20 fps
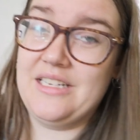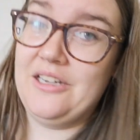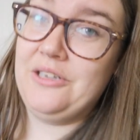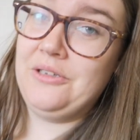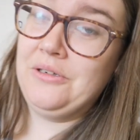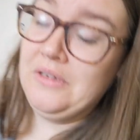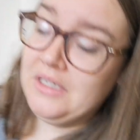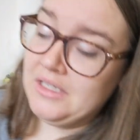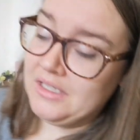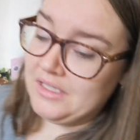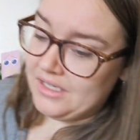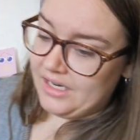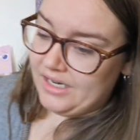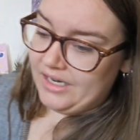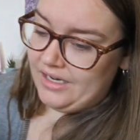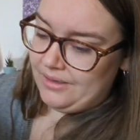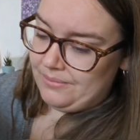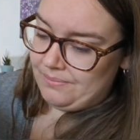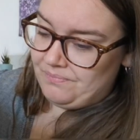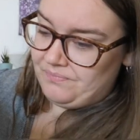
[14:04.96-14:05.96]
so
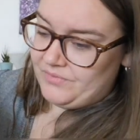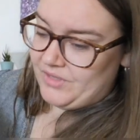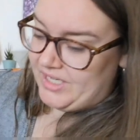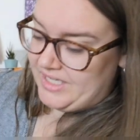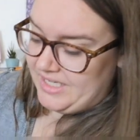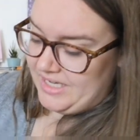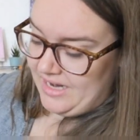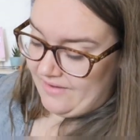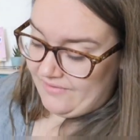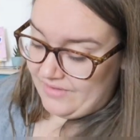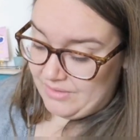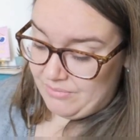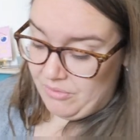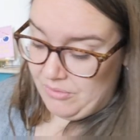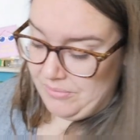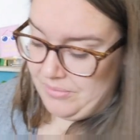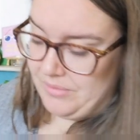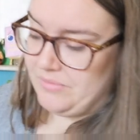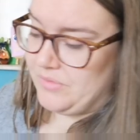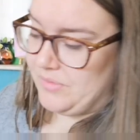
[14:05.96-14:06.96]
um, I didn't have any
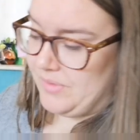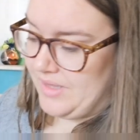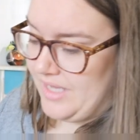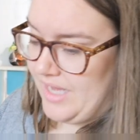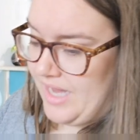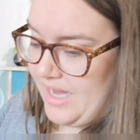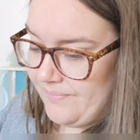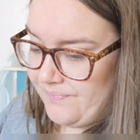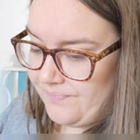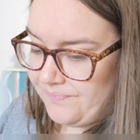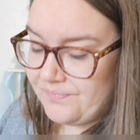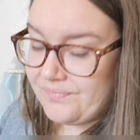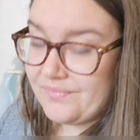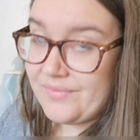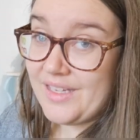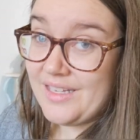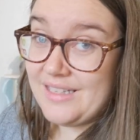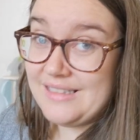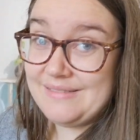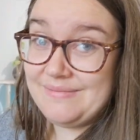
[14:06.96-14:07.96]
problems with that.
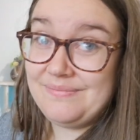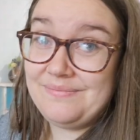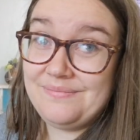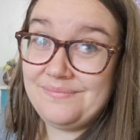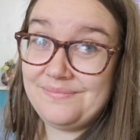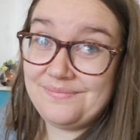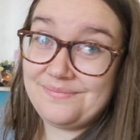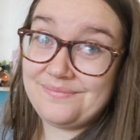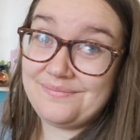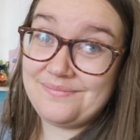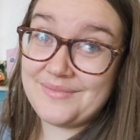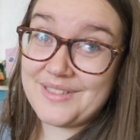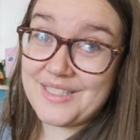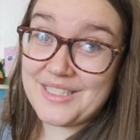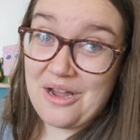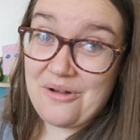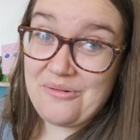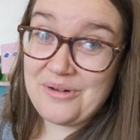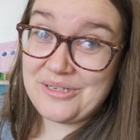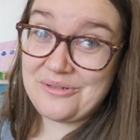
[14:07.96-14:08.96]

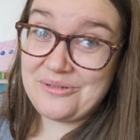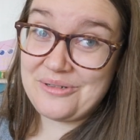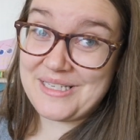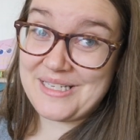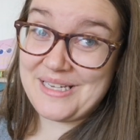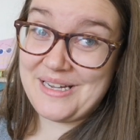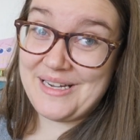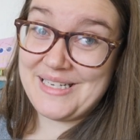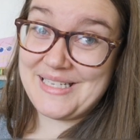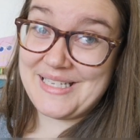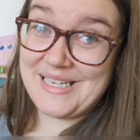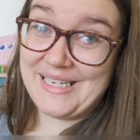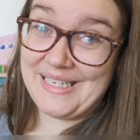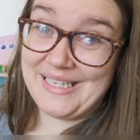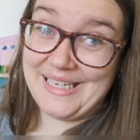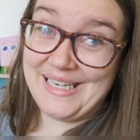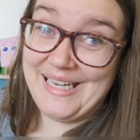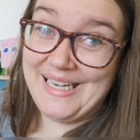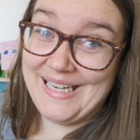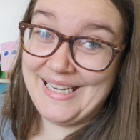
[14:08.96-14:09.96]
Shall we talk
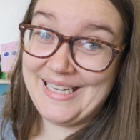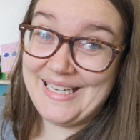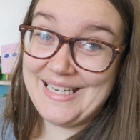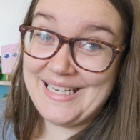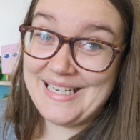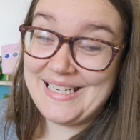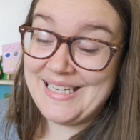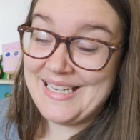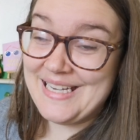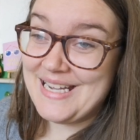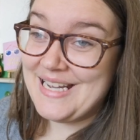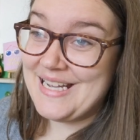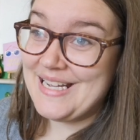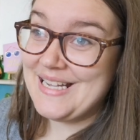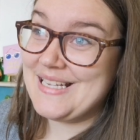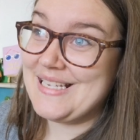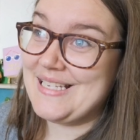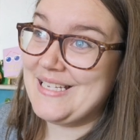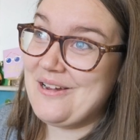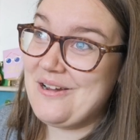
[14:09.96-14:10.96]
sizing?
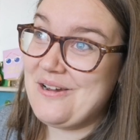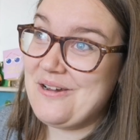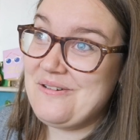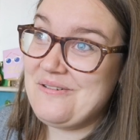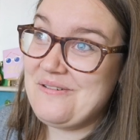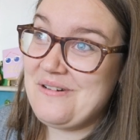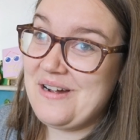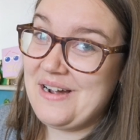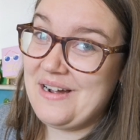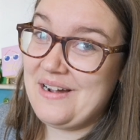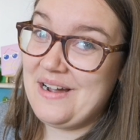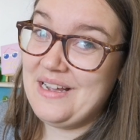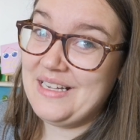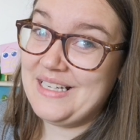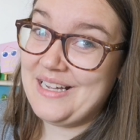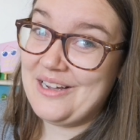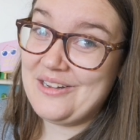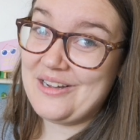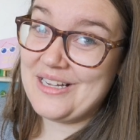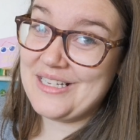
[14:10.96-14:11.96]
So
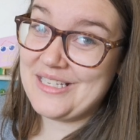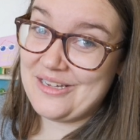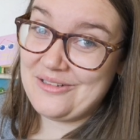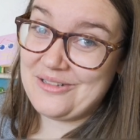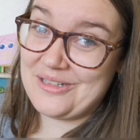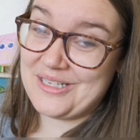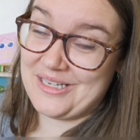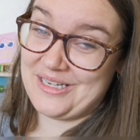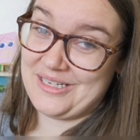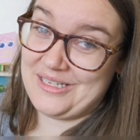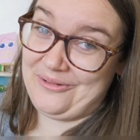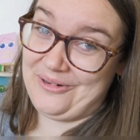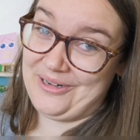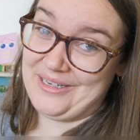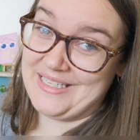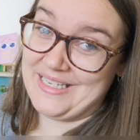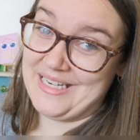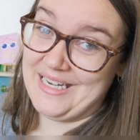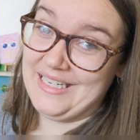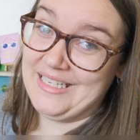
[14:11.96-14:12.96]
I, I sewed the size
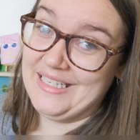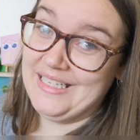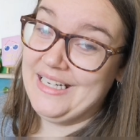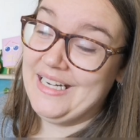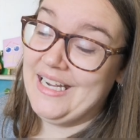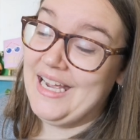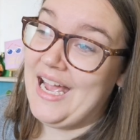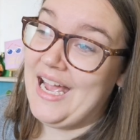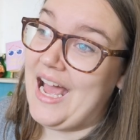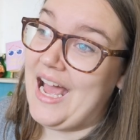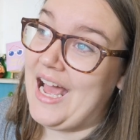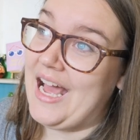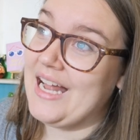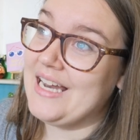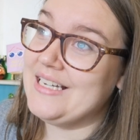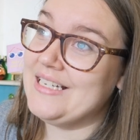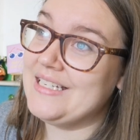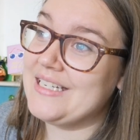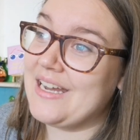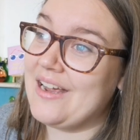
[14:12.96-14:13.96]
twenty.
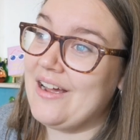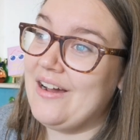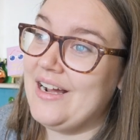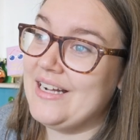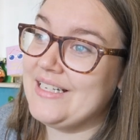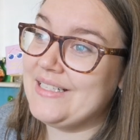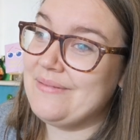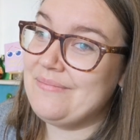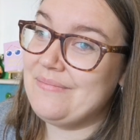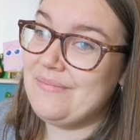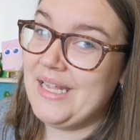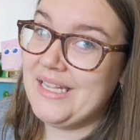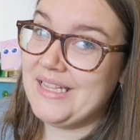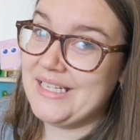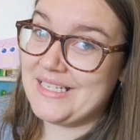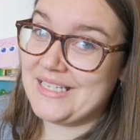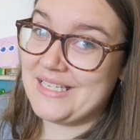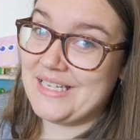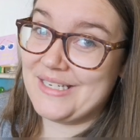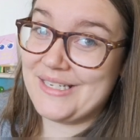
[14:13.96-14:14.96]
And I made
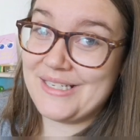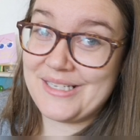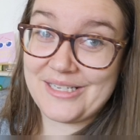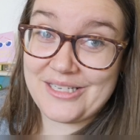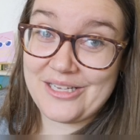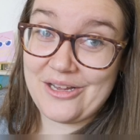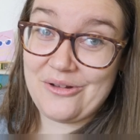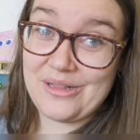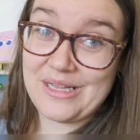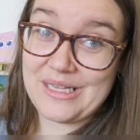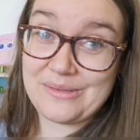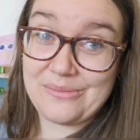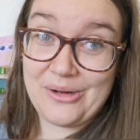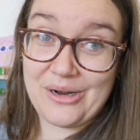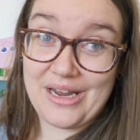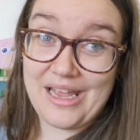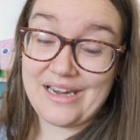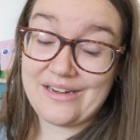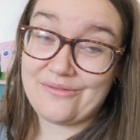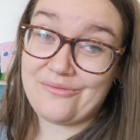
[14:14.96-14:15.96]
the decision to sew this
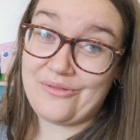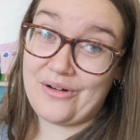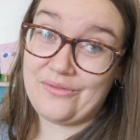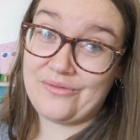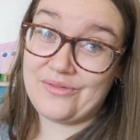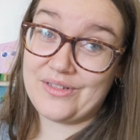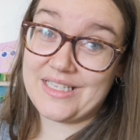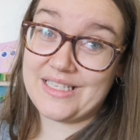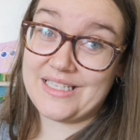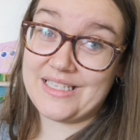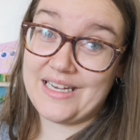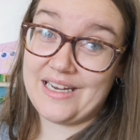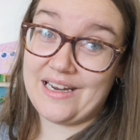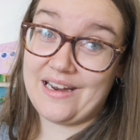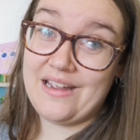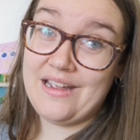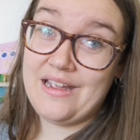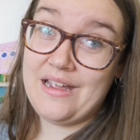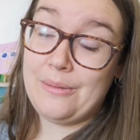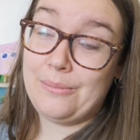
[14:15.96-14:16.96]
while I had a friend
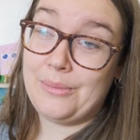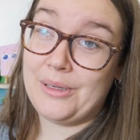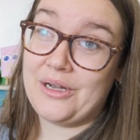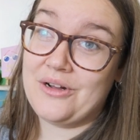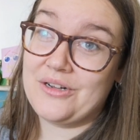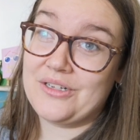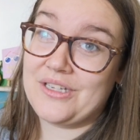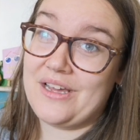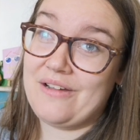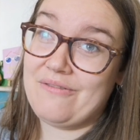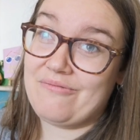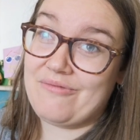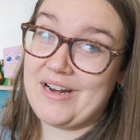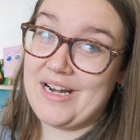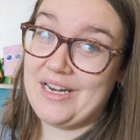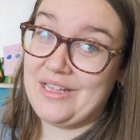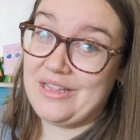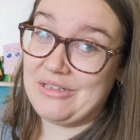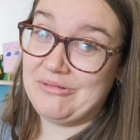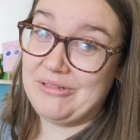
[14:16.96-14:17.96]
visiting, because I
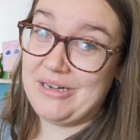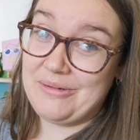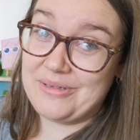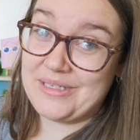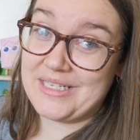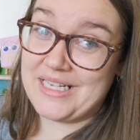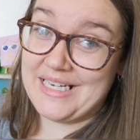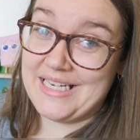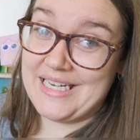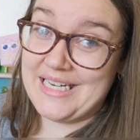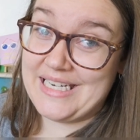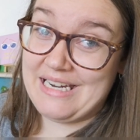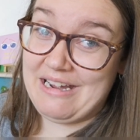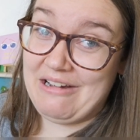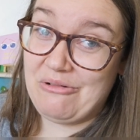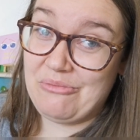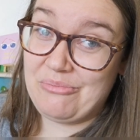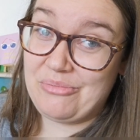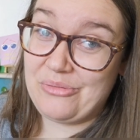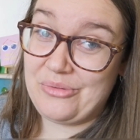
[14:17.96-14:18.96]
really thought I was going to need
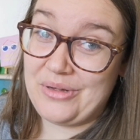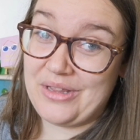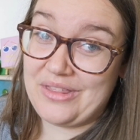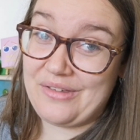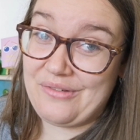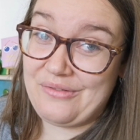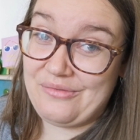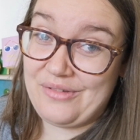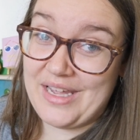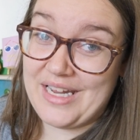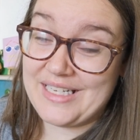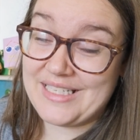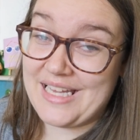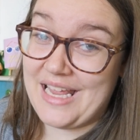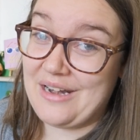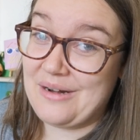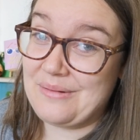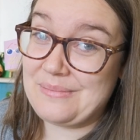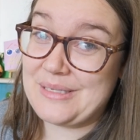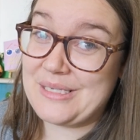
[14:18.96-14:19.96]
help with fit.
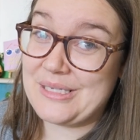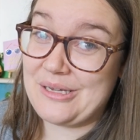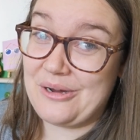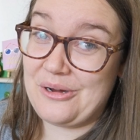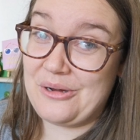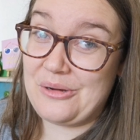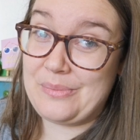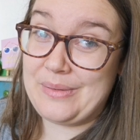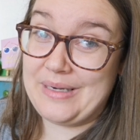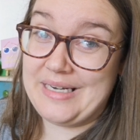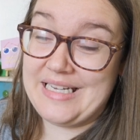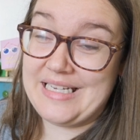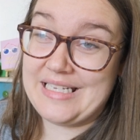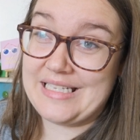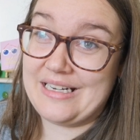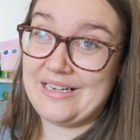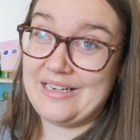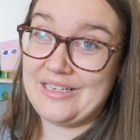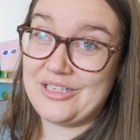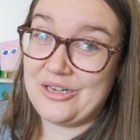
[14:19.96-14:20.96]
And I'm so
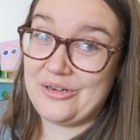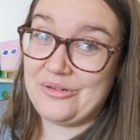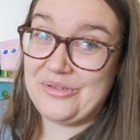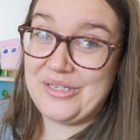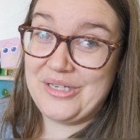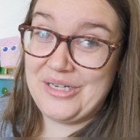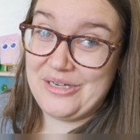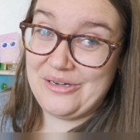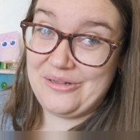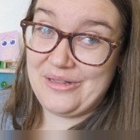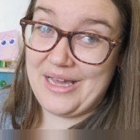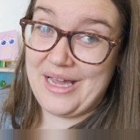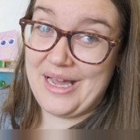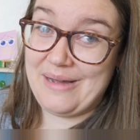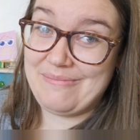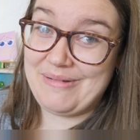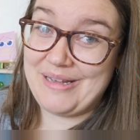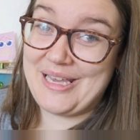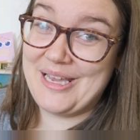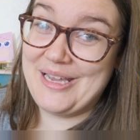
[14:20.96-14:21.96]
pleased I chose to do
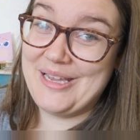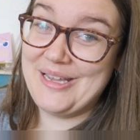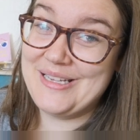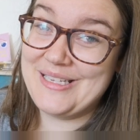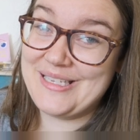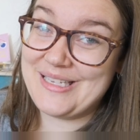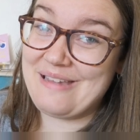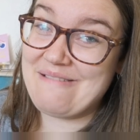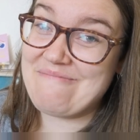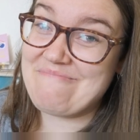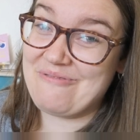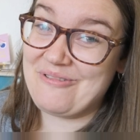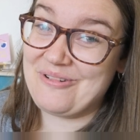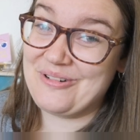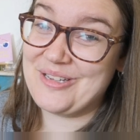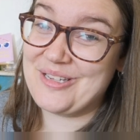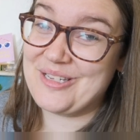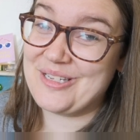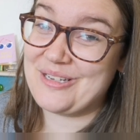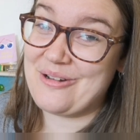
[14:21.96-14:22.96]
that, because it
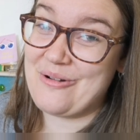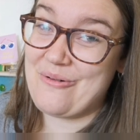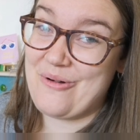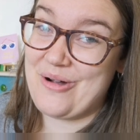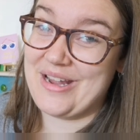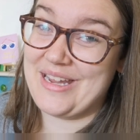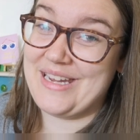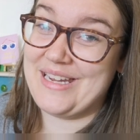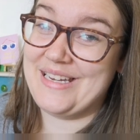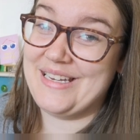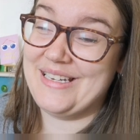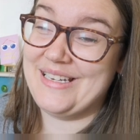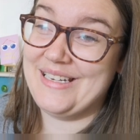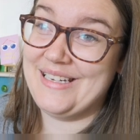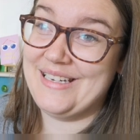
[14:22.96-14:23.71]
was quite